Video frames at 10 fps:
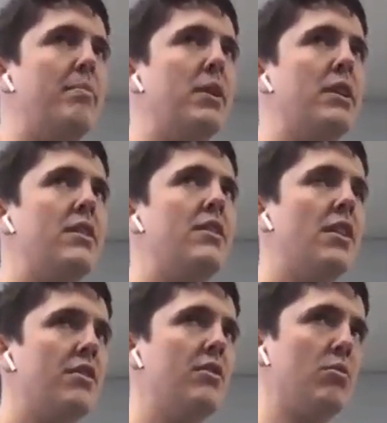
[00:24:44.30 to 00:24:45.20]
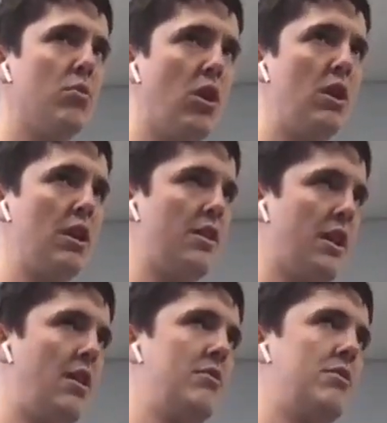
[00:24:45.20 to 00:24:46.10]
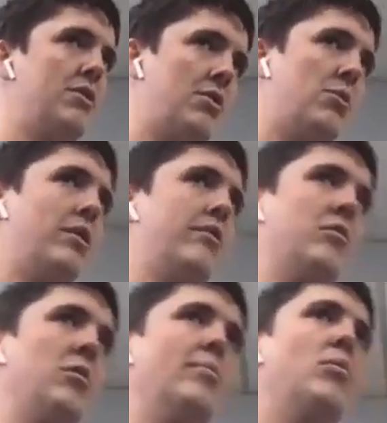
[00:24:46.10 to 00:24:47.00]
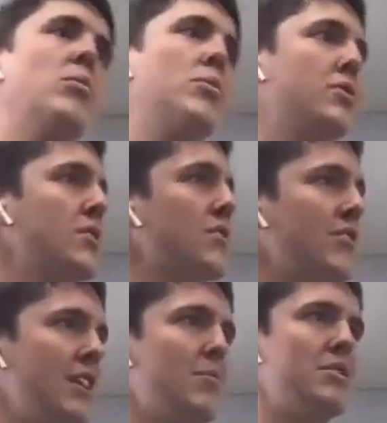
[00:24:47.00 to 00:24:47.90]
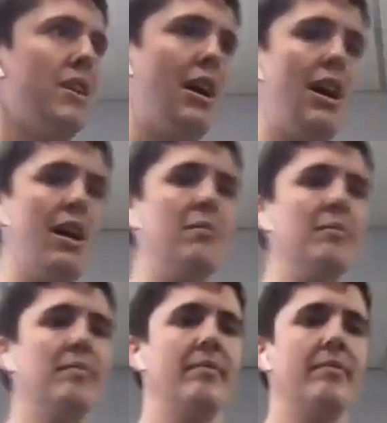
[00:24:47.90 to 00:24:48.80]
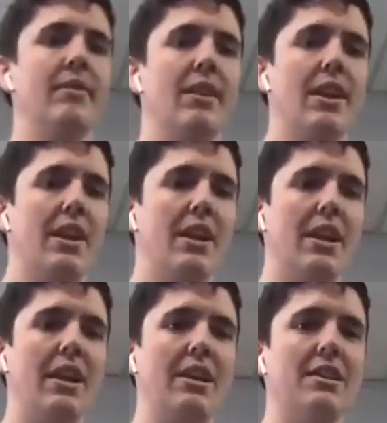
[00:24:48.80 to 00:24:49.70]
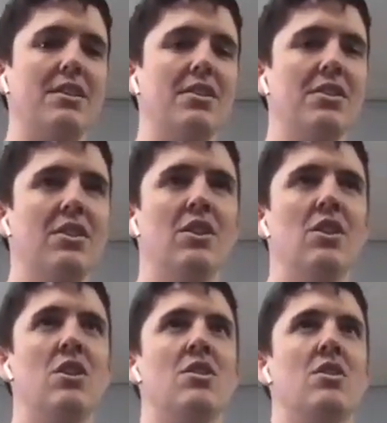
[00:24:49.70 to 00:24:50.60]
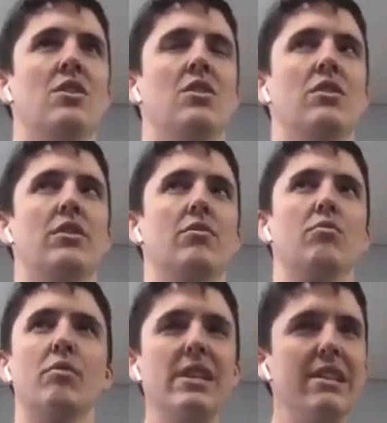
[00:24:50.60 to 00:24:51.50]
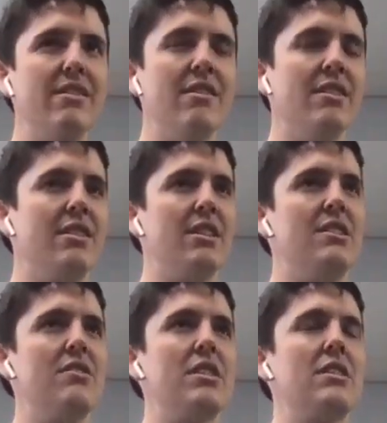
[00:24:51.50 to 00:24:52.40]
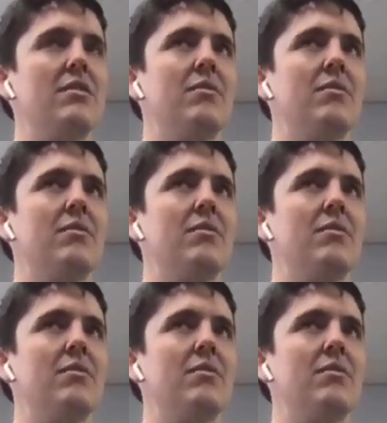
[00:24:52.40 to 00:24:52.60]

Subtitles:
but it doesn't run 1,024 pores at the same time. And the reasons it doesn't,